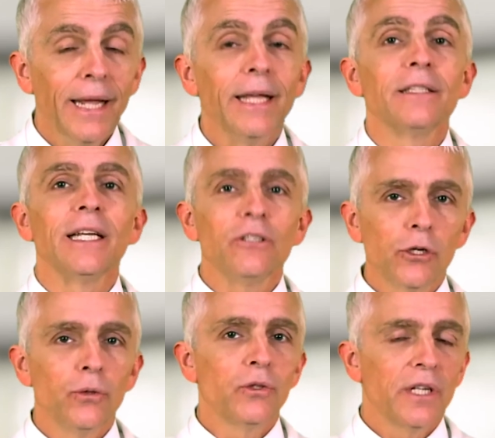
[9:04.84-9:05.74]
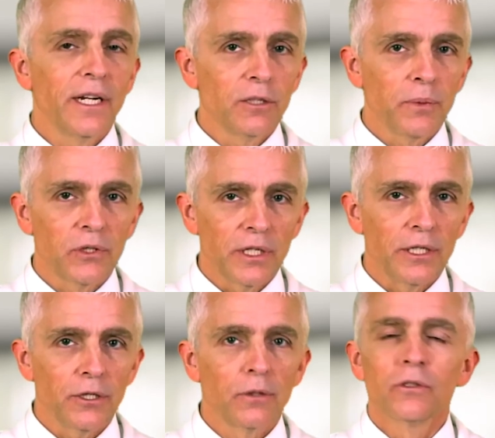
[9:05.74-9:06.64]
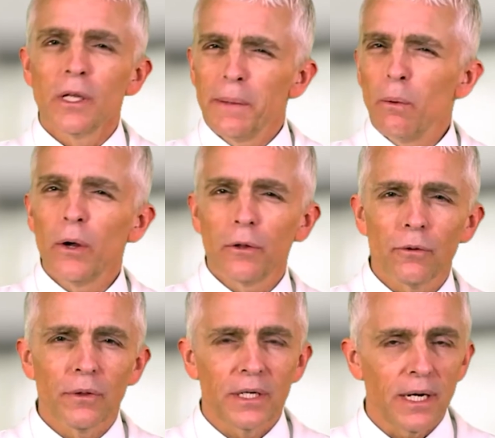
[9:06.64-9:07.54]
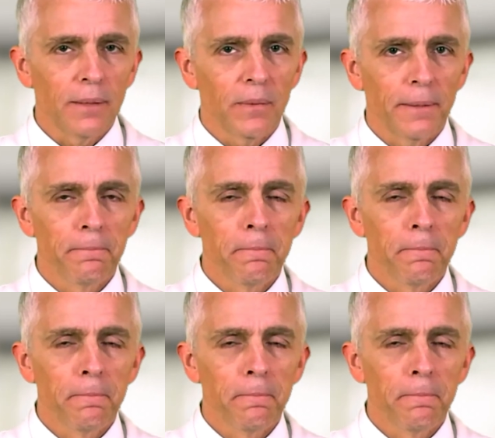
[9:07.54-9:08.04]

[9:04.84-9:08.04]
is a two-stage procedure. So let me walk you through the timeline.